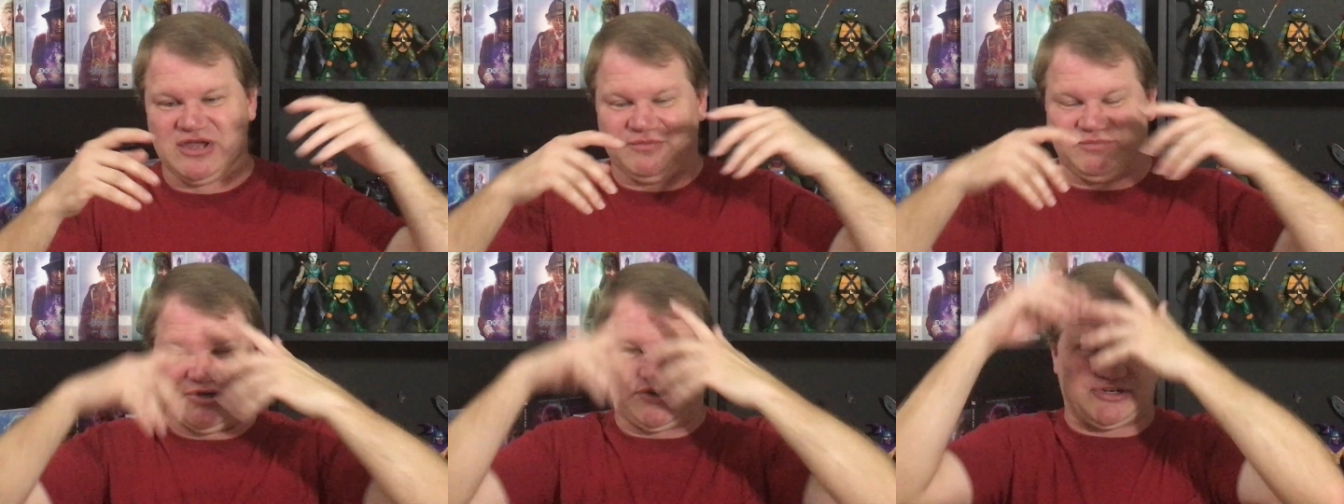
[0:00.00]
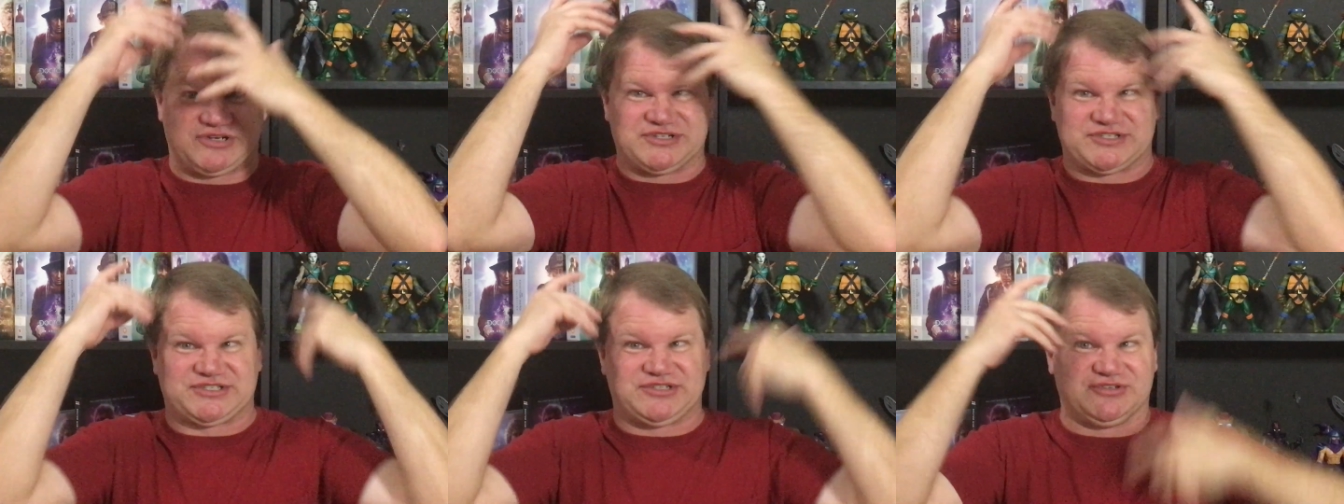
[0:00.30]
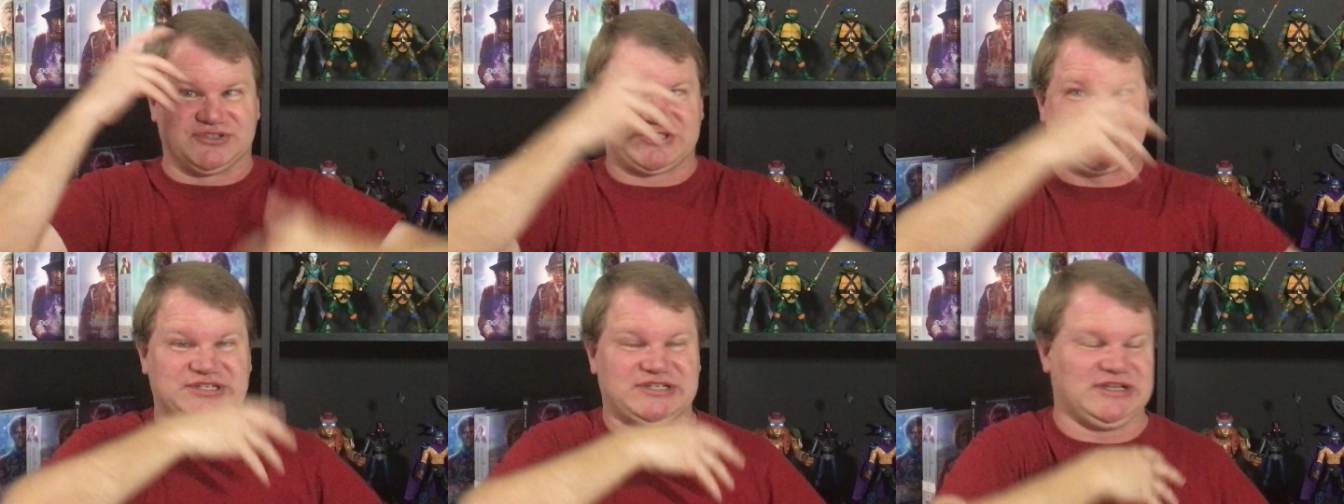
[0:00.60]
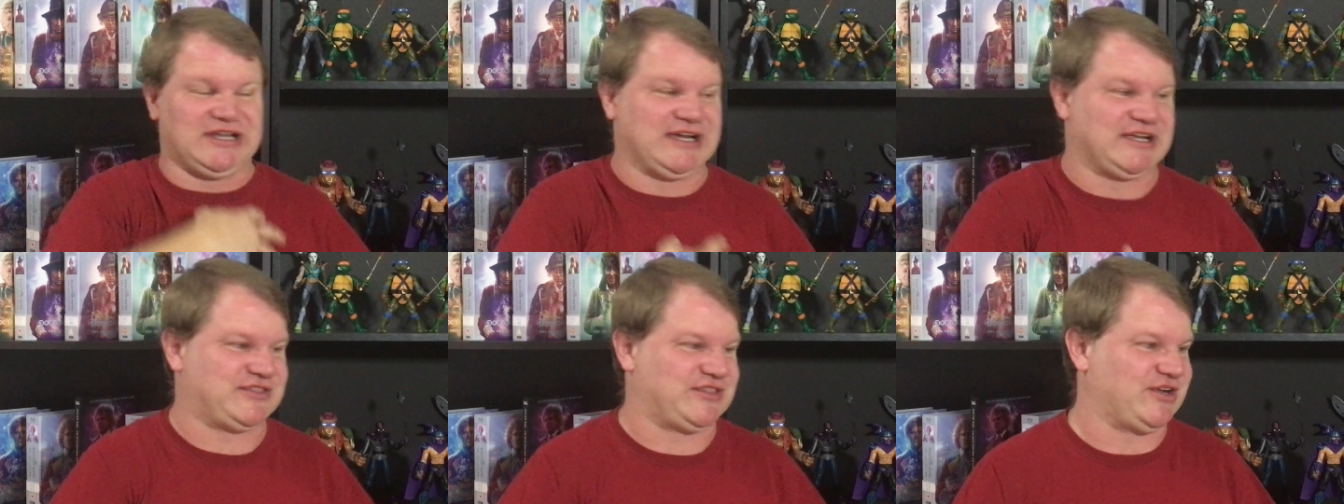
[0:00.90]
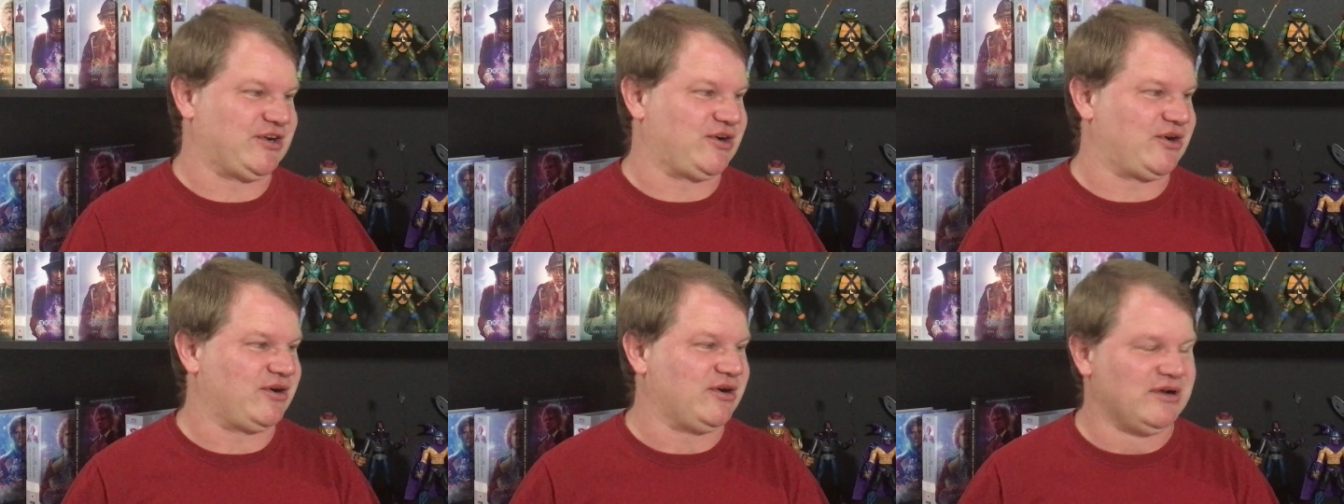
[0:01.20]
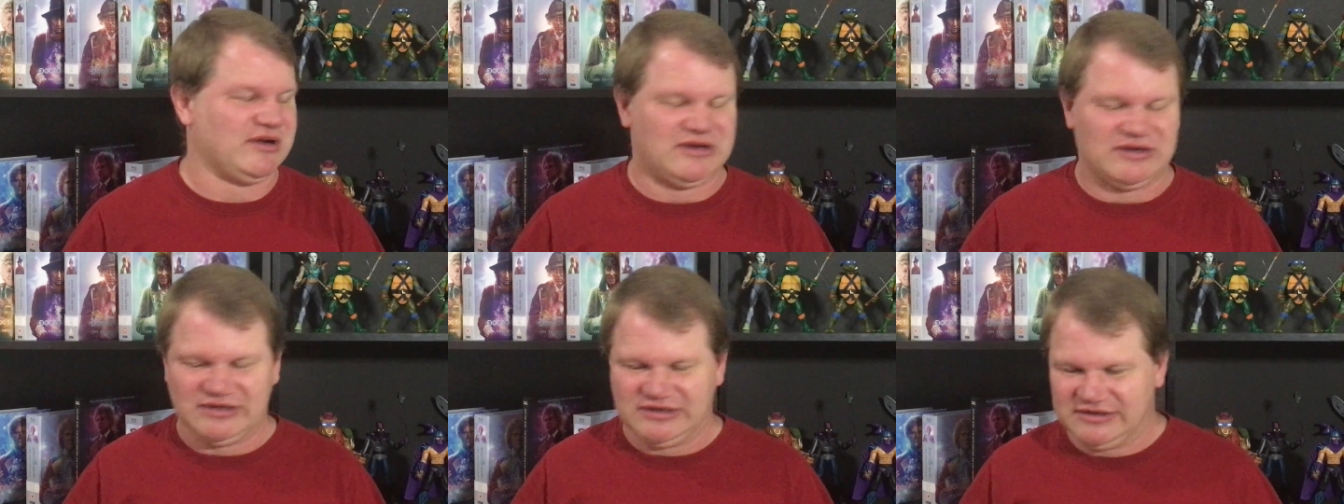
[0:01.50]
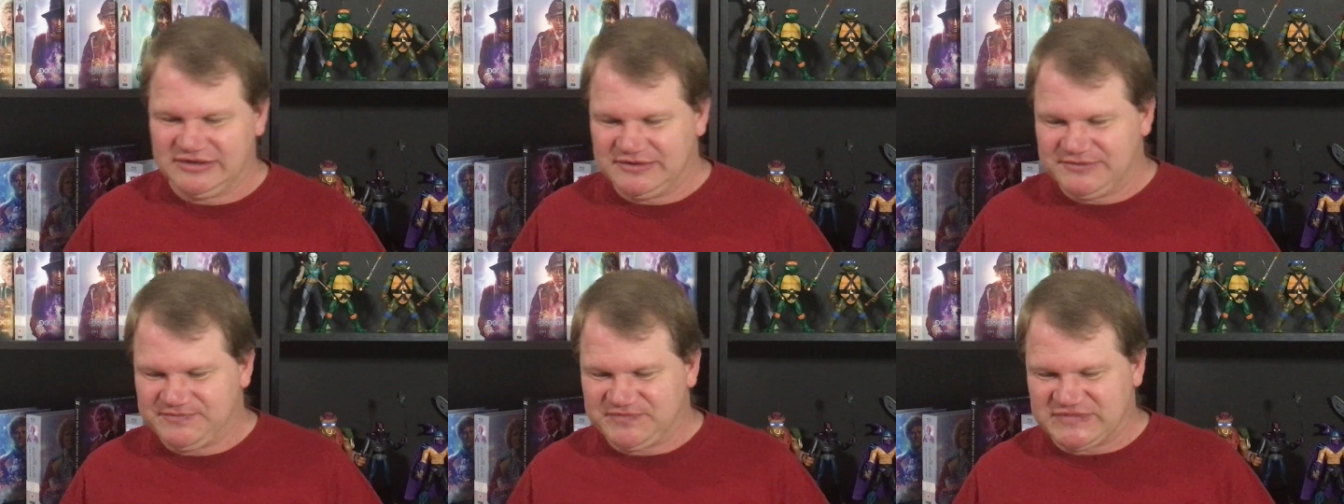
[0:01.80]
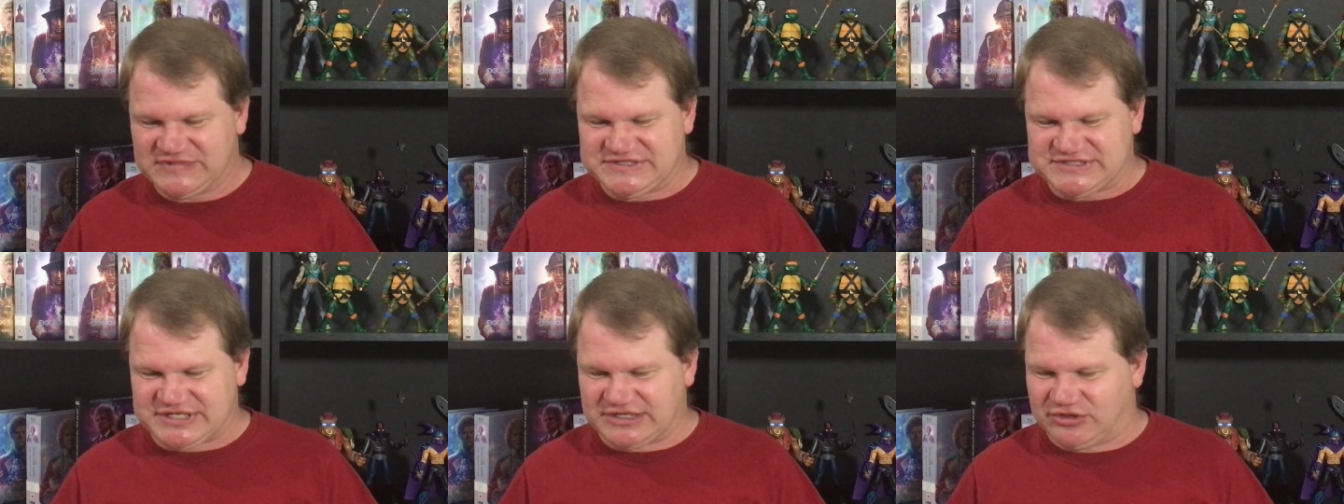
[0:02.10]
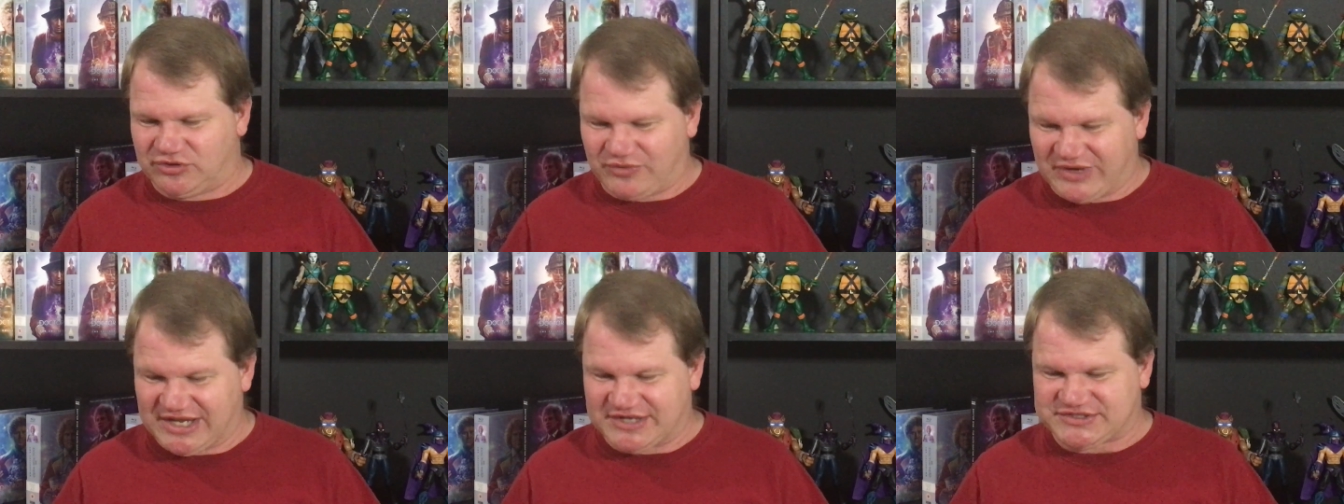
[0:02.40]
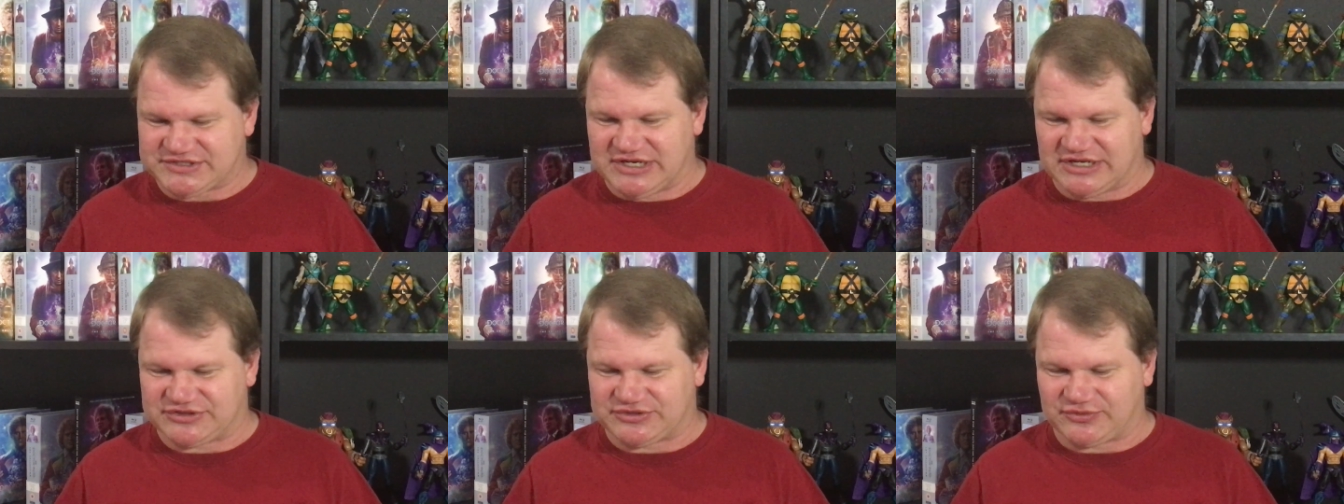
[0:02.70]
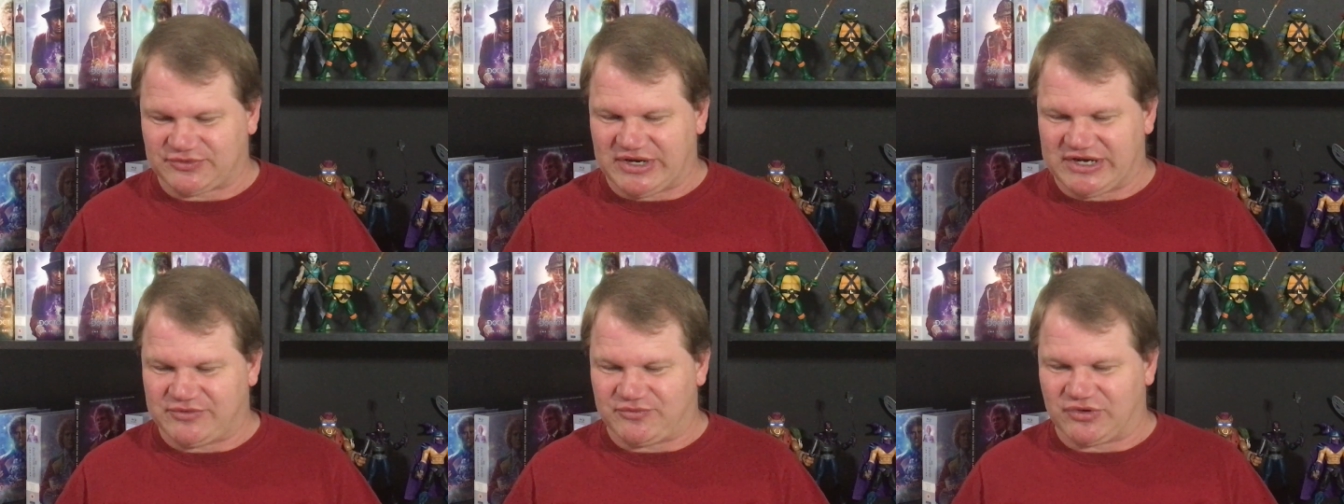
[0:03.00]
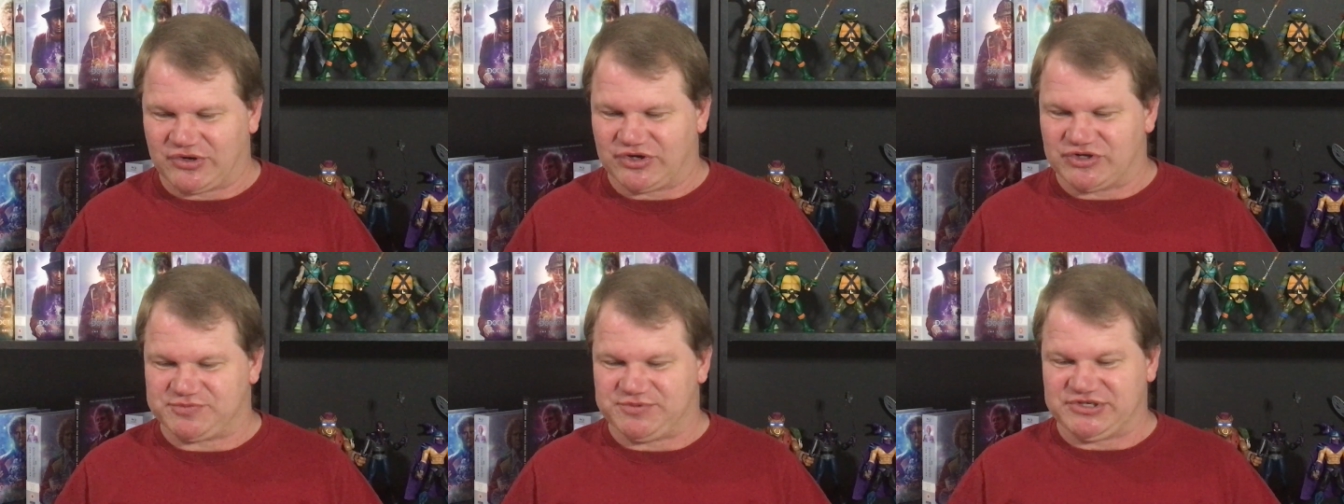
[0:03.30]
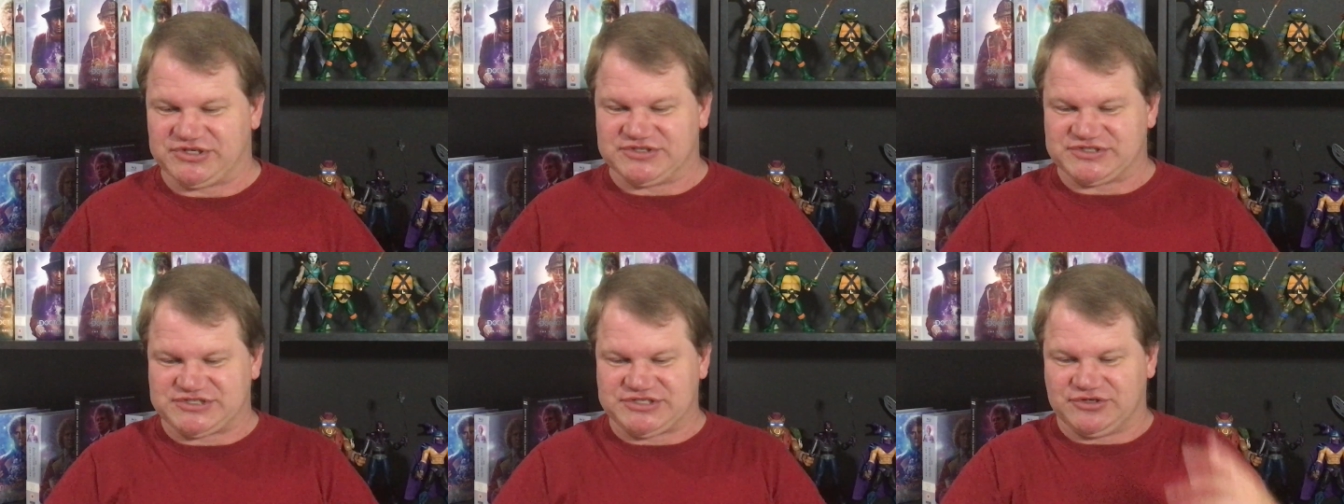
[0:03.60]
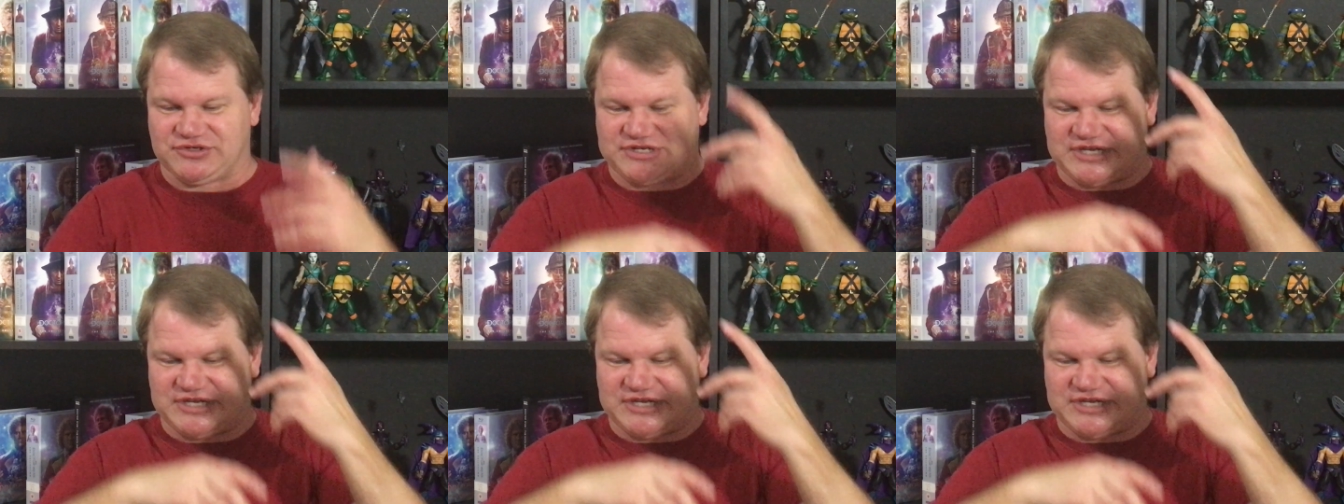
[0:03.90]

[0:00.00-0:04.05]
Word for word: but you can still see like their silhouette's not the right words, but you can still